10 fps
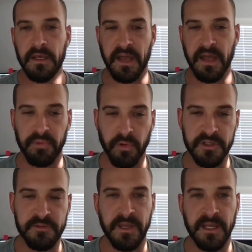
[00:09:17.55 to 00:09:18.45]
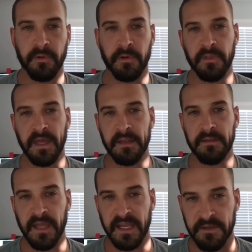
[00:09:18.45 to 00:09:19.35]
that employs people,
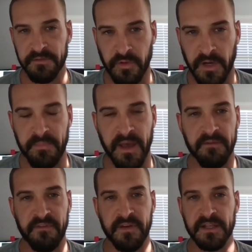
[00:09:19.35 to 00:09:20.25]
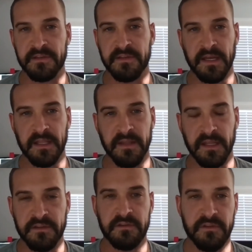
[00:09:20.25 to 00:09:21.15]
that gives great benefits,
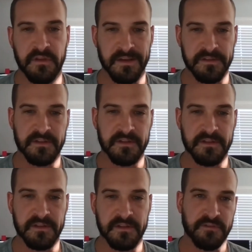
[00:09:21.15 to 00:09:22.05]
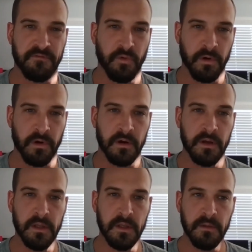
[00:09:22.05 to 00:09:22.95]
that does things
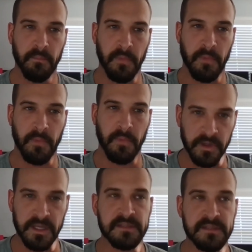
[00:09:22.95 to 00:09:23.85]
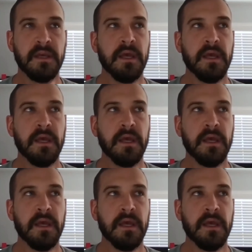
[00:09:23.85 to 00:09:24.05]
for my employees,